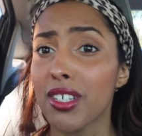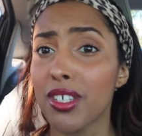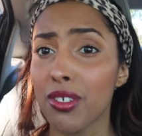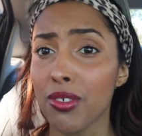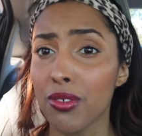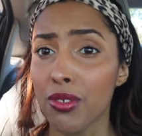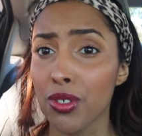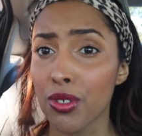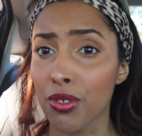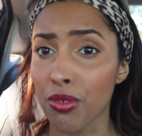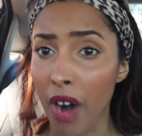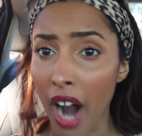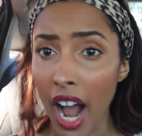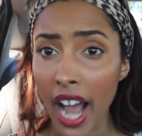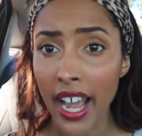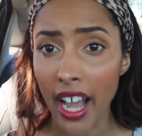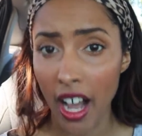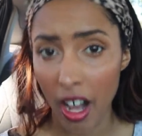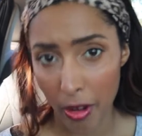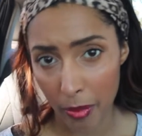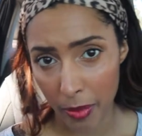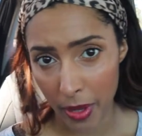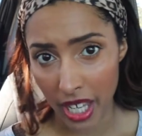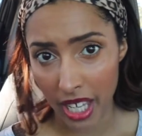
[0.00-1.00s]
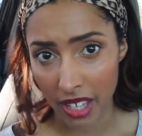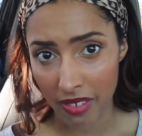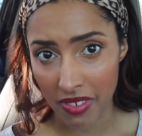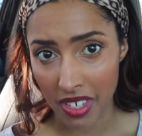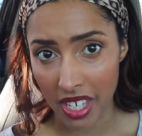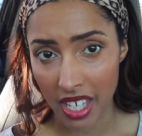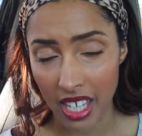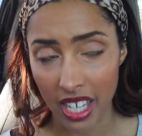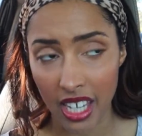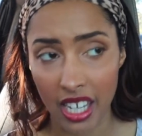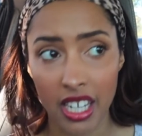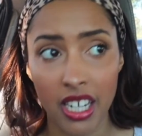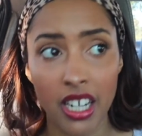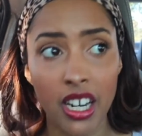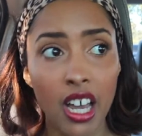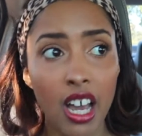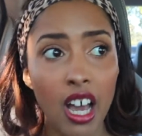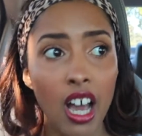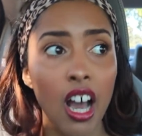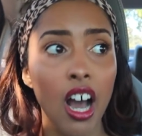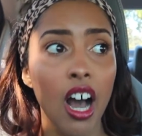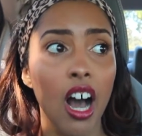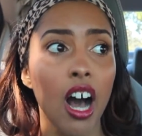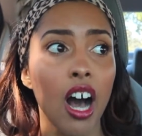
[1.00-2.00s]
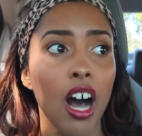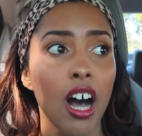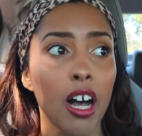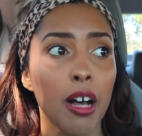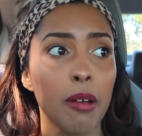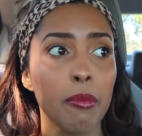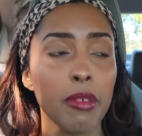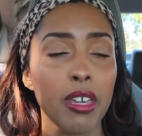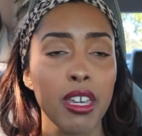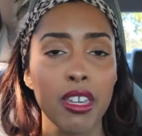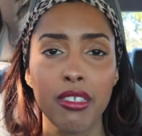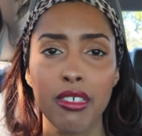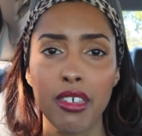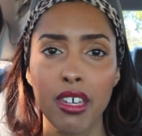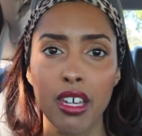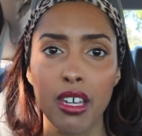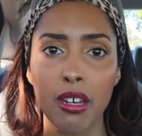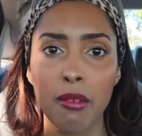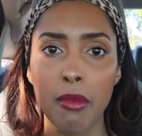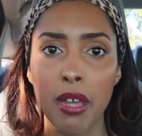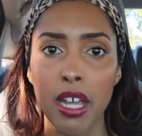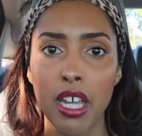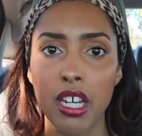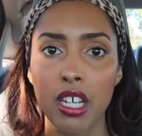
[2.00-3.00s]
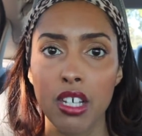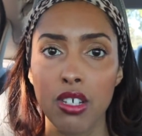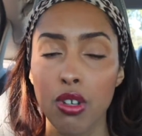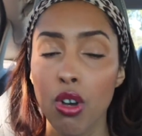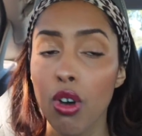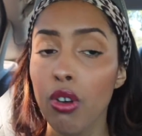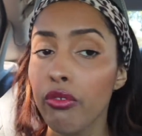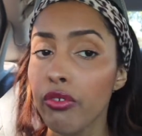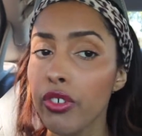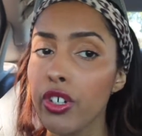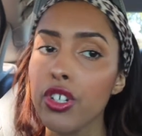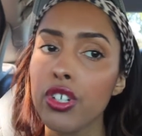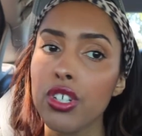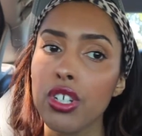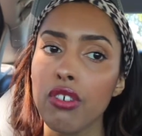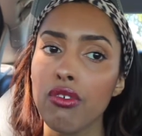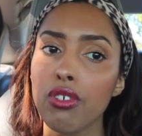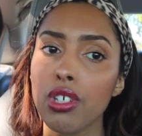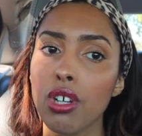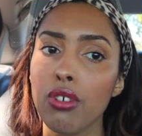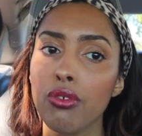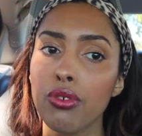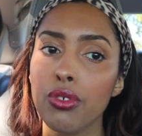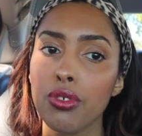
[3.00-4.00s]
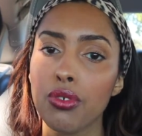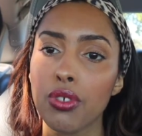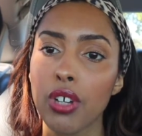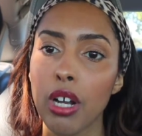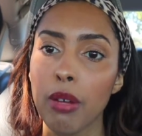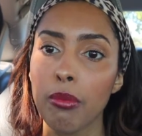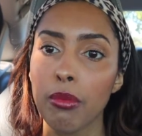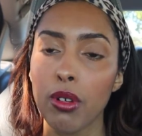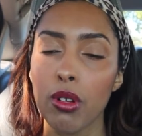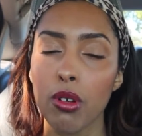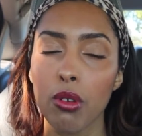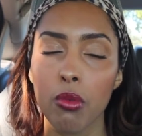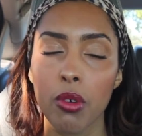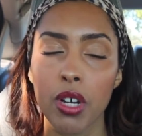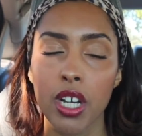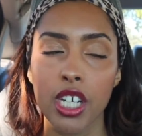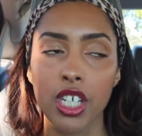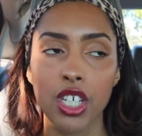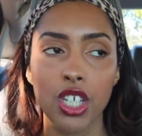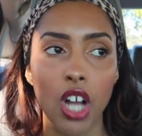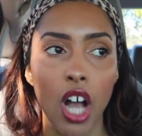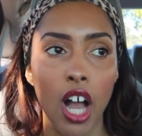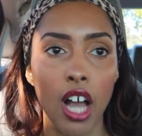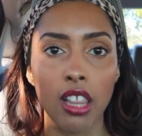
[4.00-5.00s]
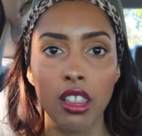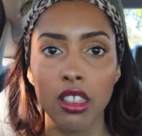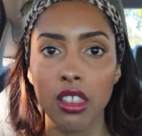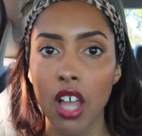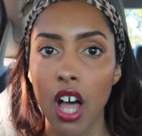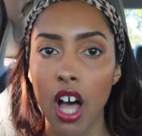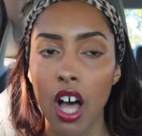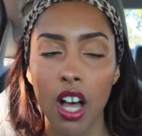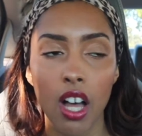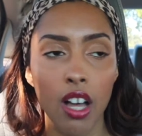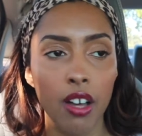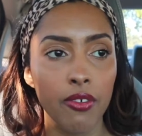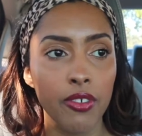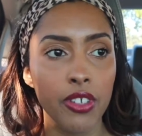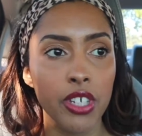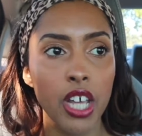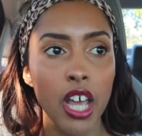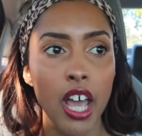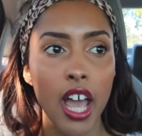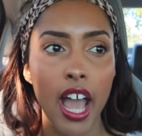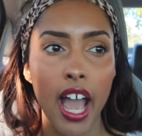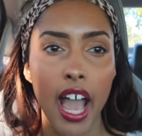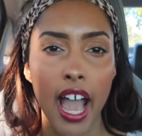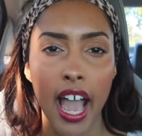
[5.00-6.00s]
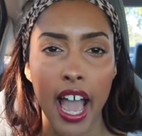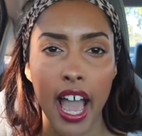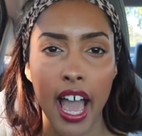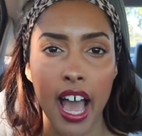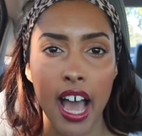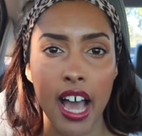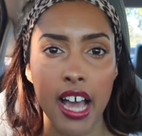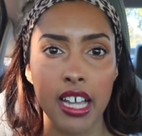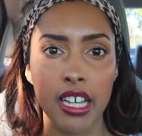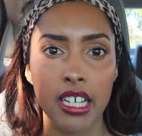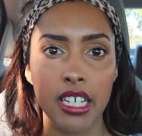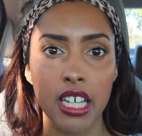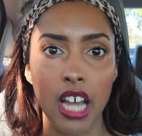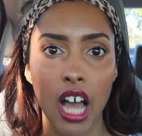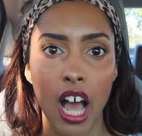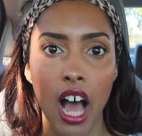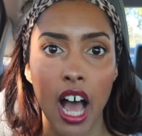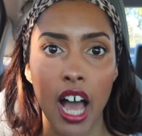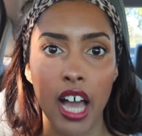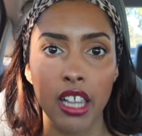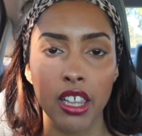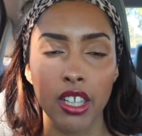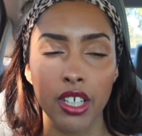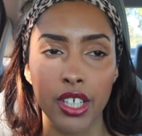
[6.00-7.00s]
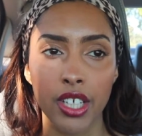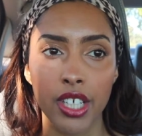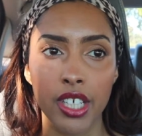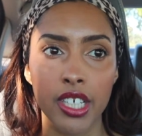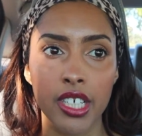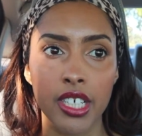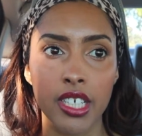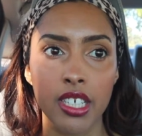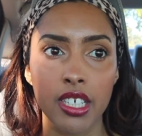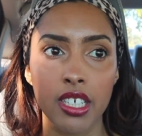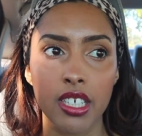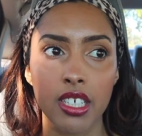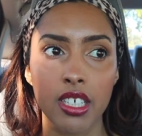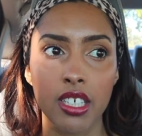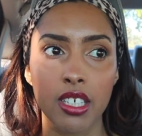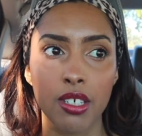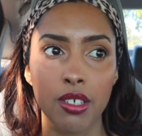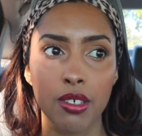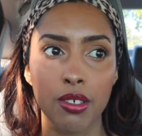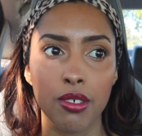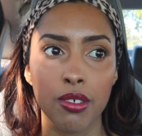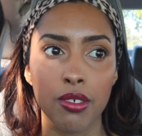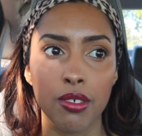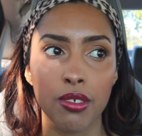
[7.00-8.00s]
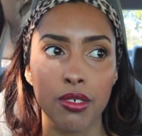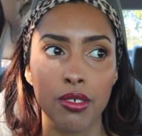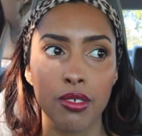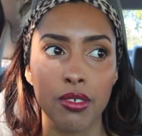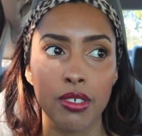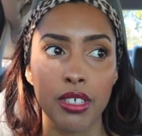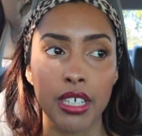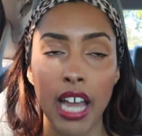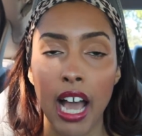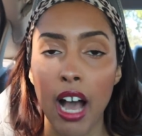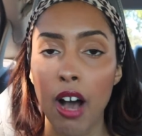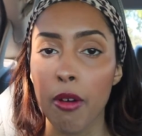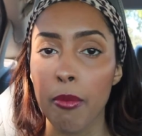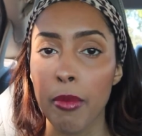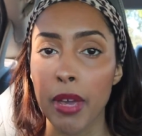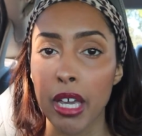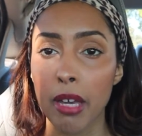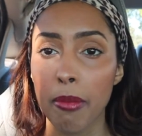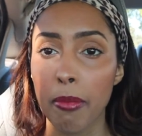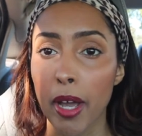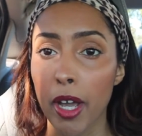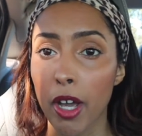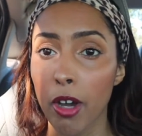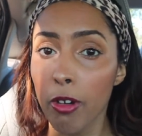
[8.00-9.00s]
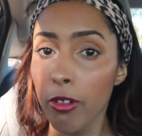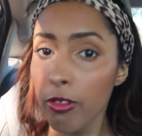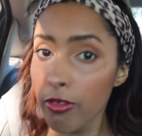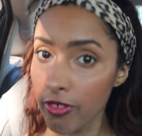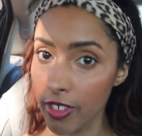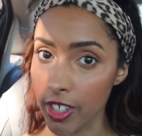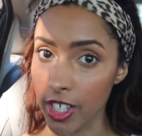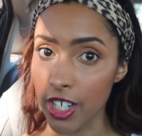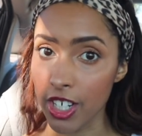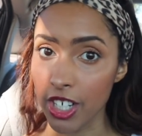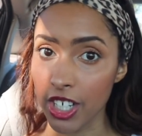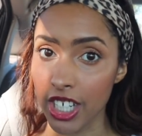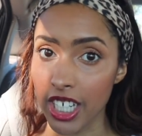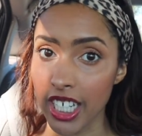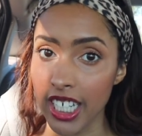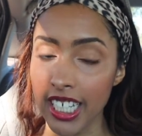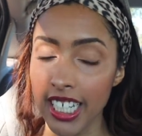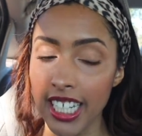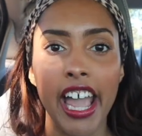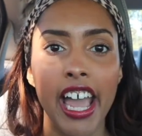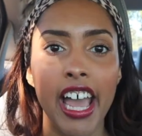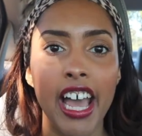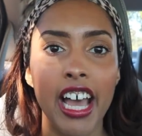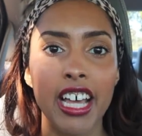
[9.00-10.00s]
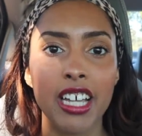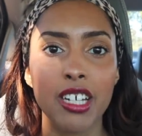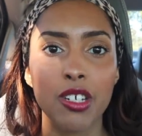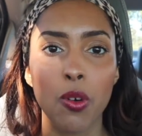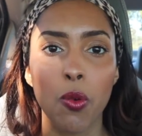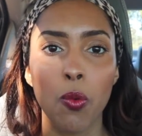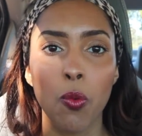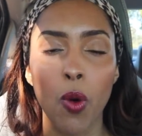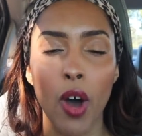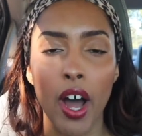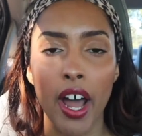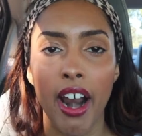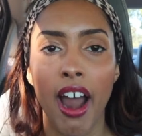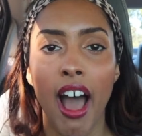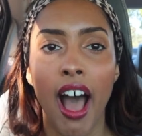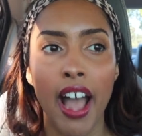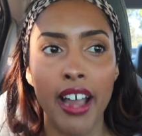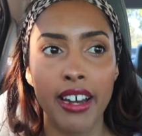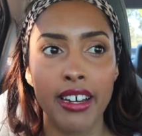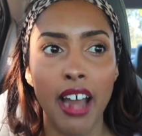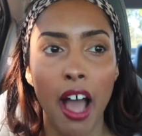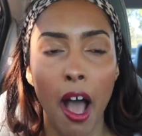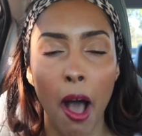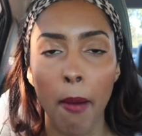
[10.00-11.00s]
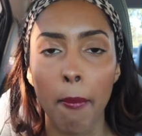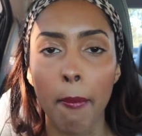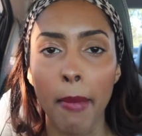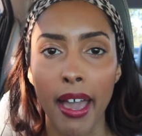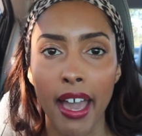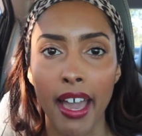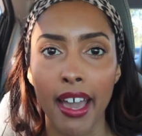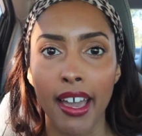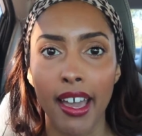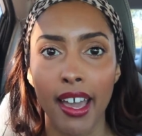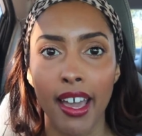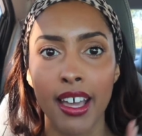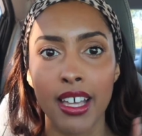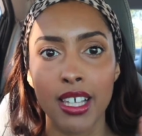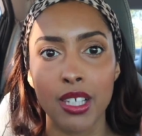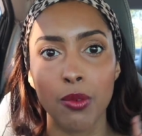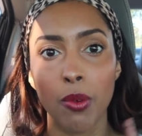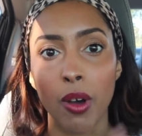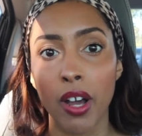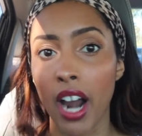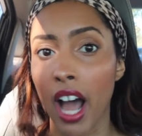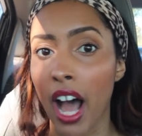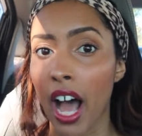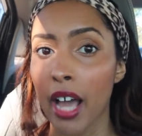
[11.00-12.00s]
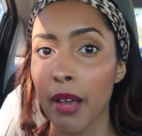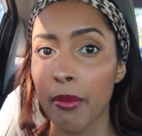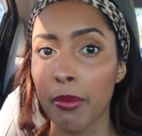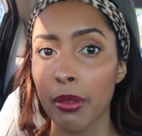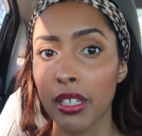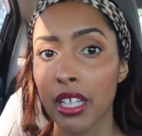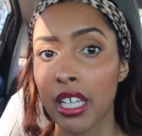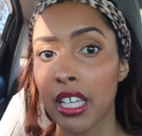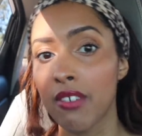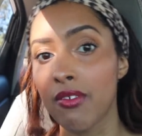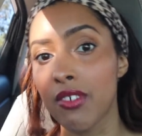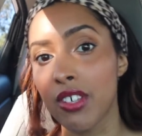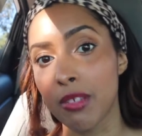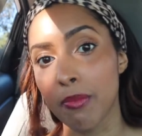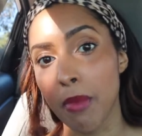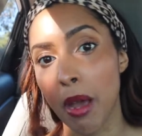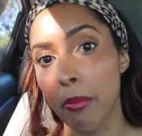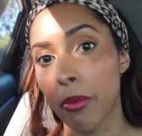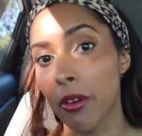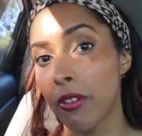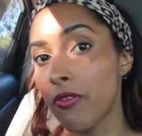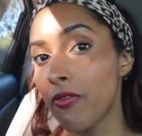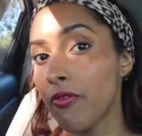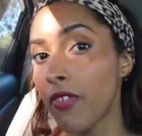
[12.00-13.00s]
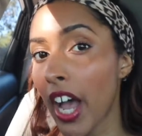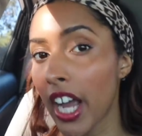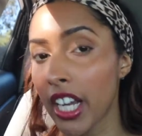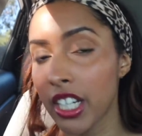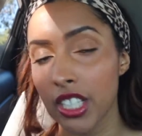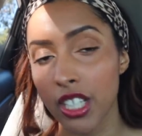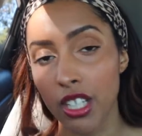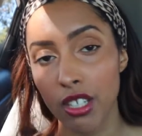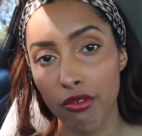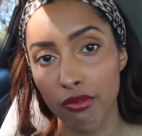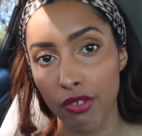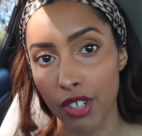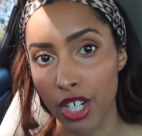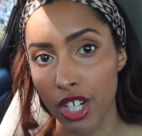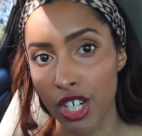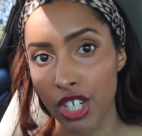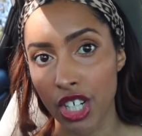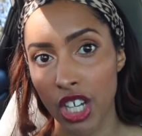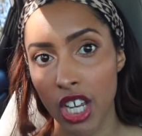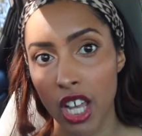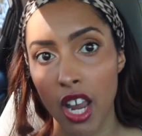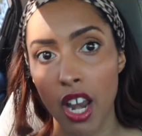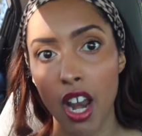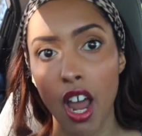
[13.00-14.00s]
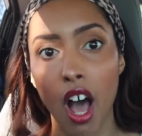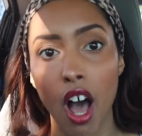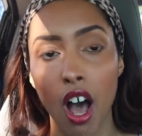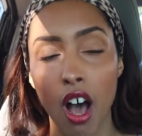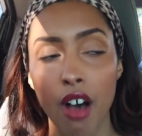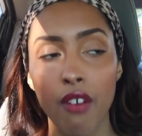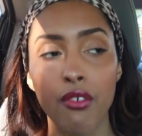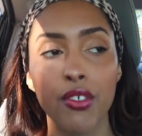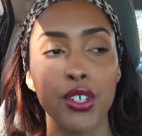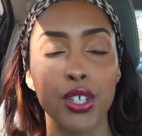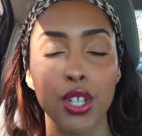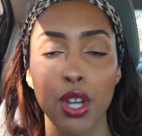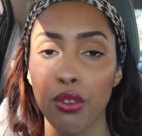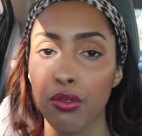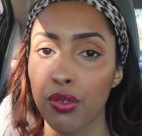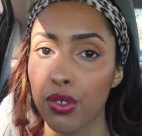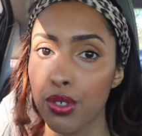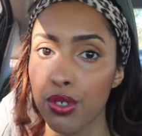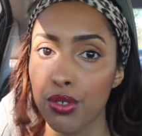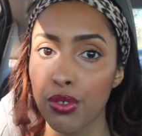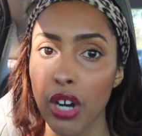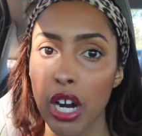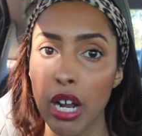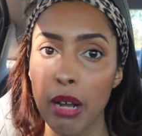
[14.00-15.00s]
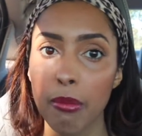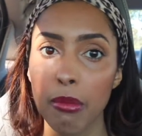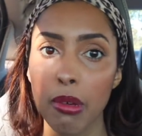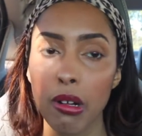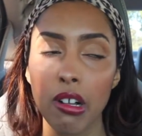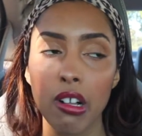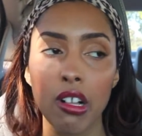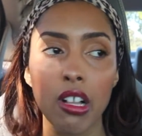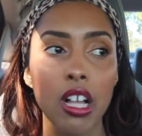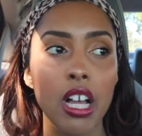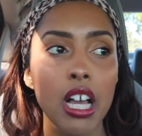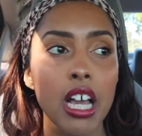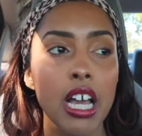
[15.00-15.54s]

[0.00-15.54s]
to try out being vegan. Ethan made his own version of tofu scramble, which I loved, and I learned to now make my own version. And what I now make is what I believe is my perfected version of the tofu scramble.